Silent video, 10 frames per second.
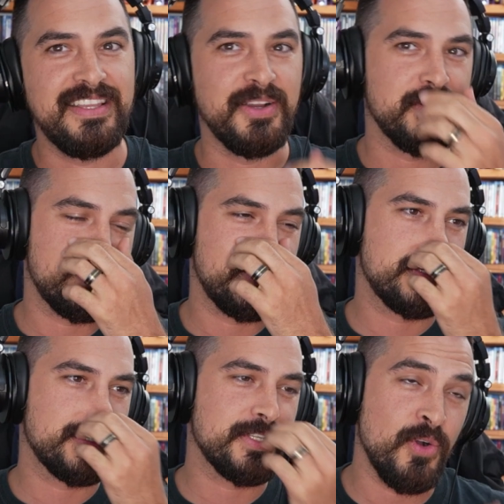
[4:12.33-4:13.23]
were
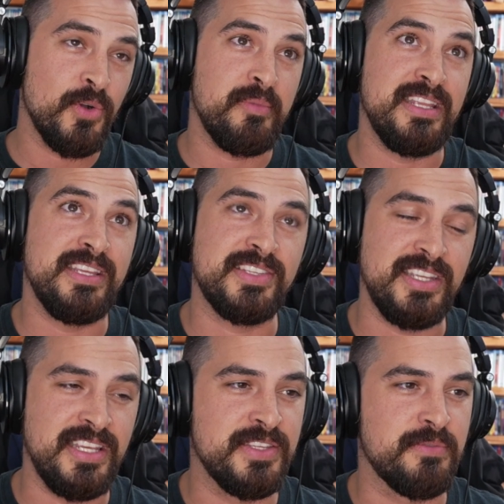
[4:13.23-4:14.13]
so many
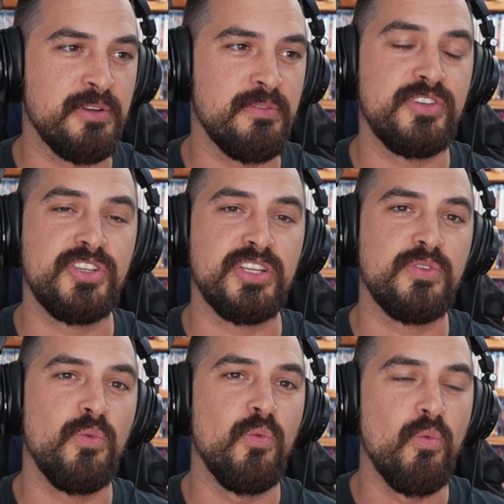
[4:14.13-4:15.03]
scenes where we're just
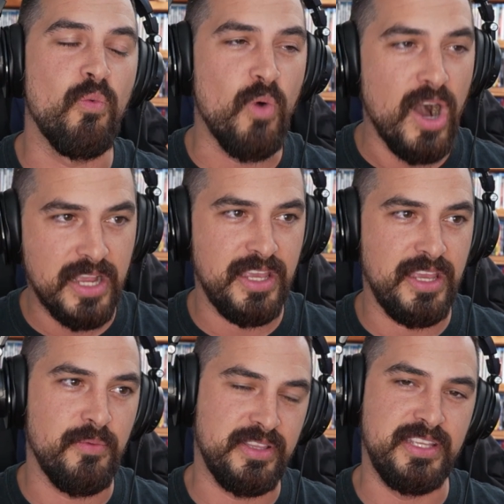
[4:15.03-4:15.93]

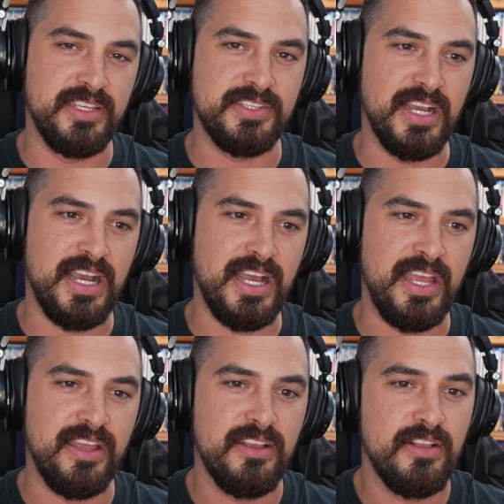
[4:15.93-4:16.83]
walking with this
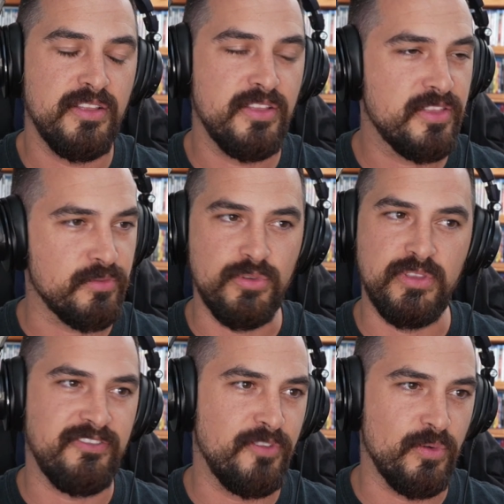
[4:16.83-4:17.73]
guy through the
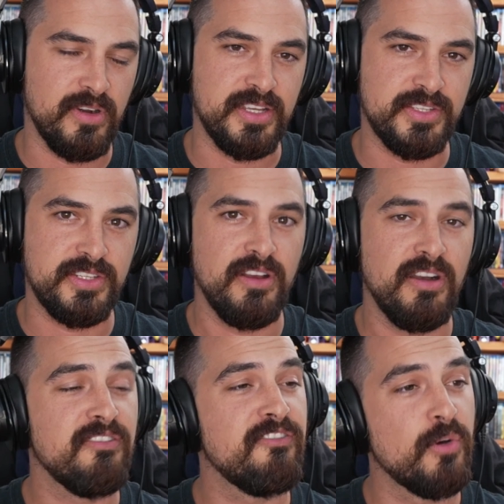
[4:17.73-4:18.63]
forest
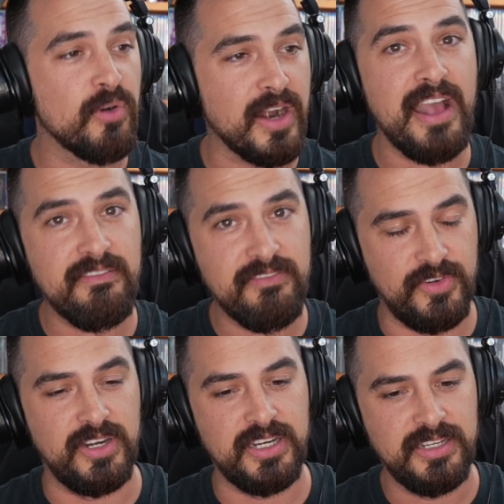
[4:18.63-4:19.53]

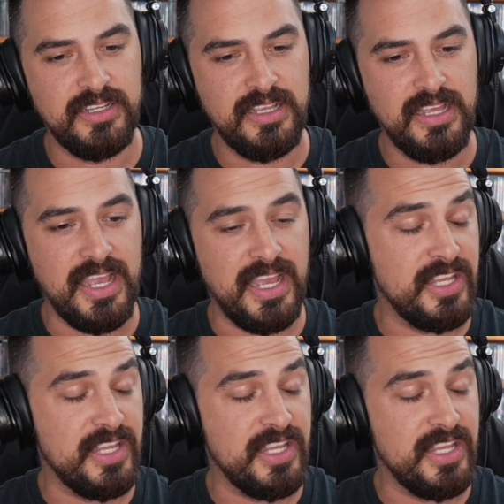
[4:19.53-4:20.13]
forever, and he's